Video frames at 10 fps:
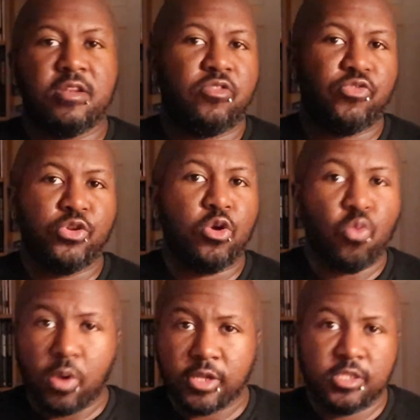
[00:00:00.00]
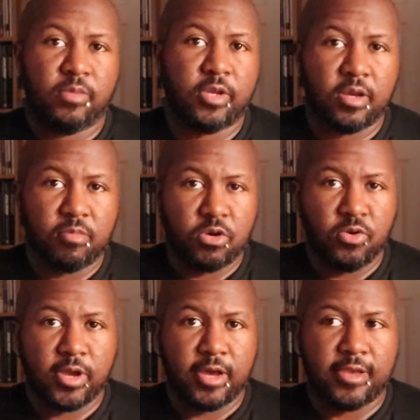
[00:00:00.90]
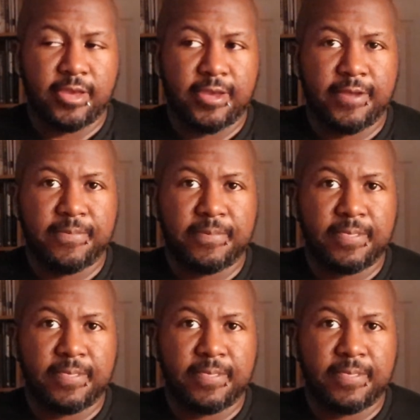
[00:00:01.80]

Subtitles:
Naruto wants to become Hokage,